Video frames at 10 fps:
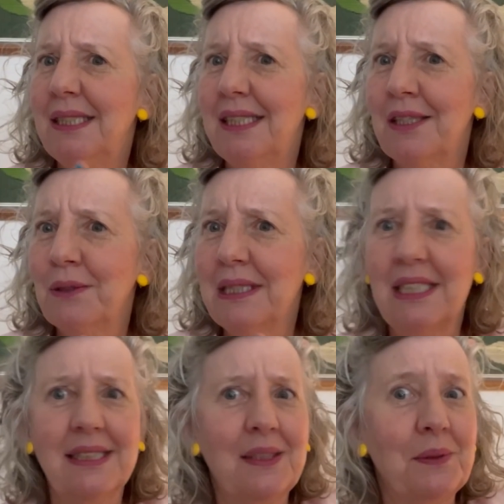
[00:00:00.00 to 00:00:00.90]

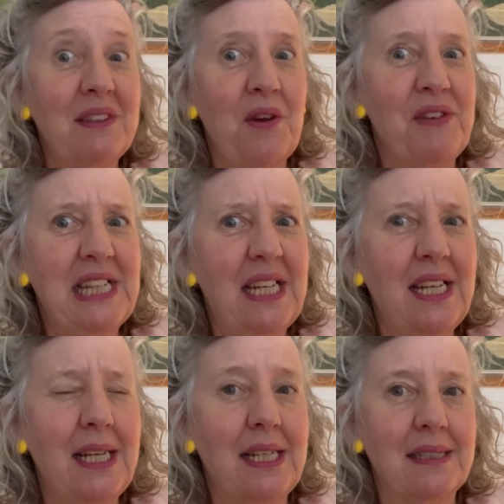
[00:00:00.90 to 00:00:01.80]
realised I was
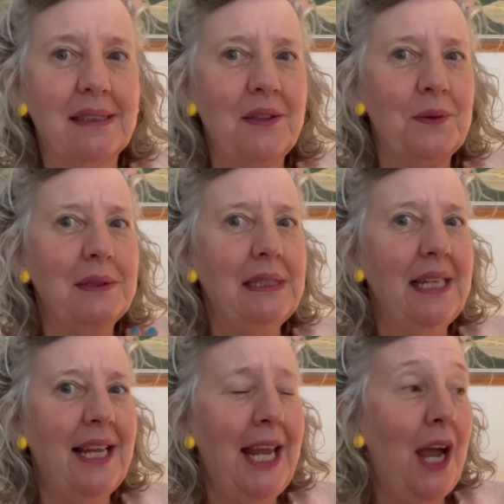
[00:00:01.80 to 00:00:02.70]
overthinking it. And I was
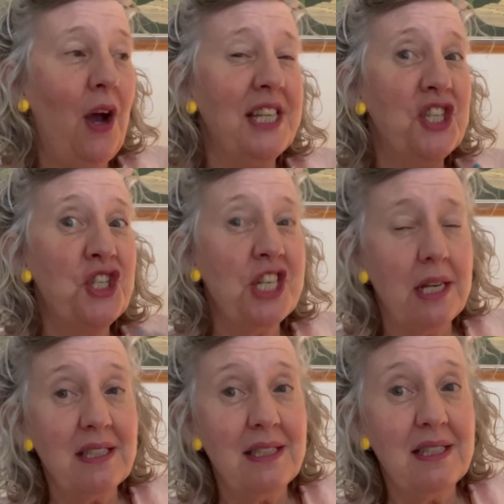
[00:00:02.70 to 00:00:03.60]
sitting here, I
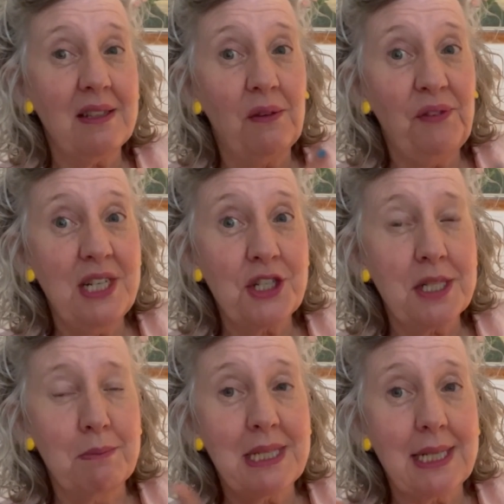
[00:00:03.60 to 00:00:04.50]
just finished
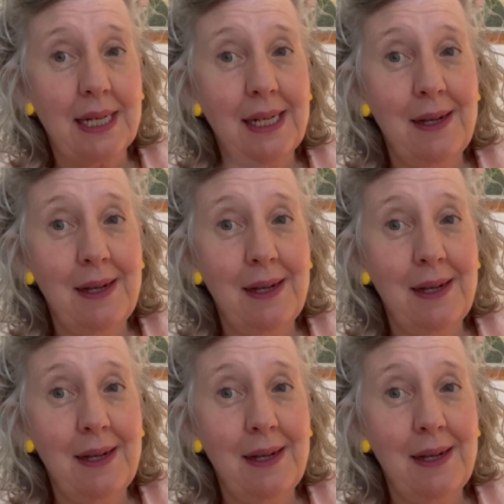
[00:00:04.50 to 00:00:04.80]
some study.